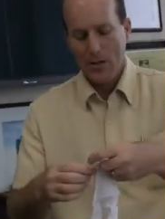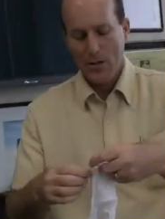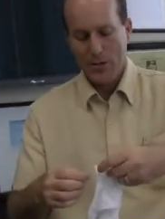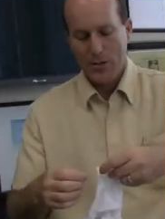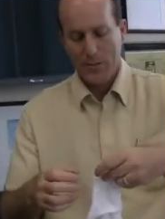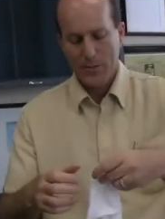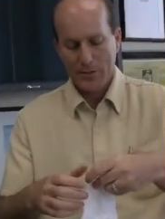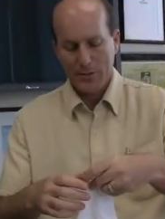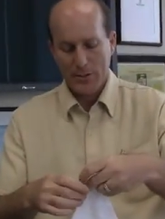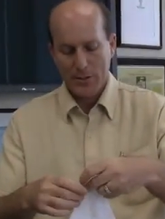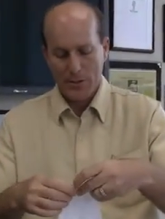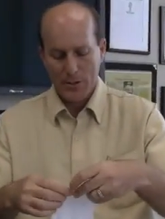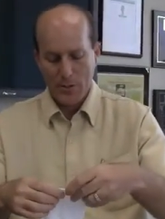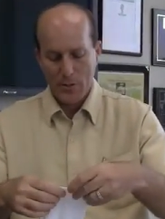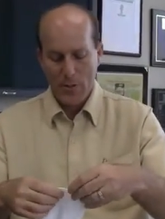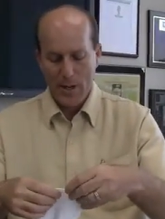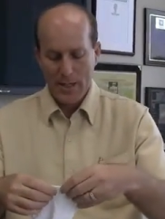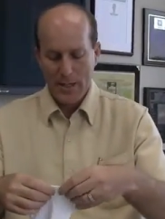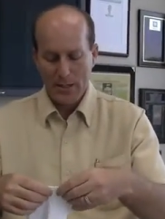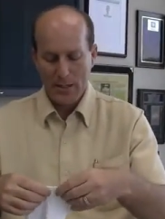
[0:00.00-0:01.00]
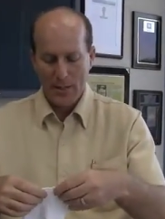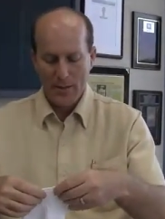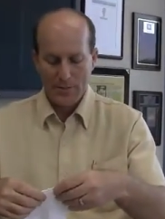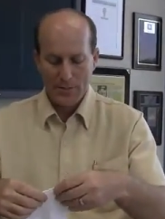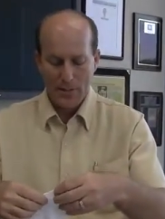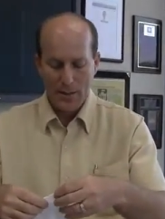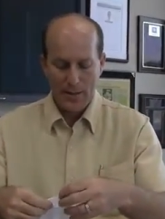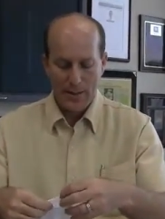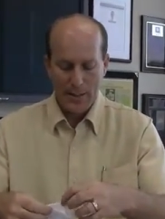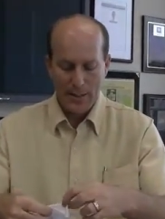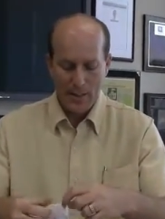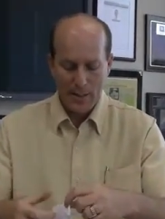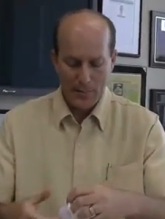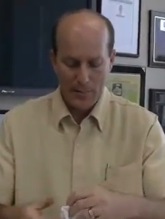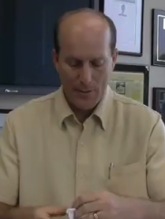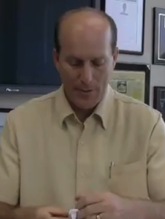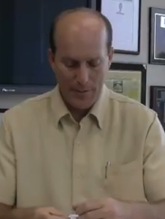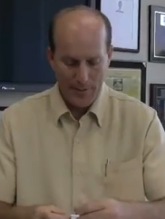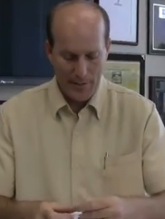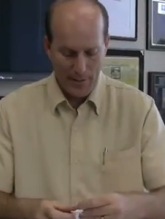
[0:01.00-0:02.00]
You put the little white gloves on that come
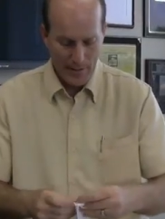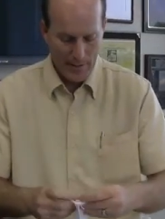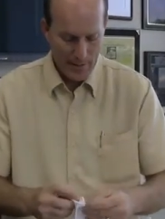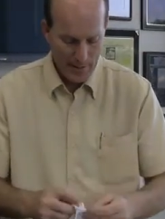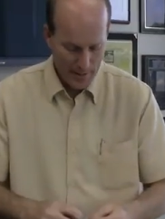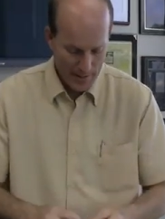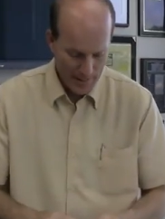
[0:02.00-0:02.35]
with it.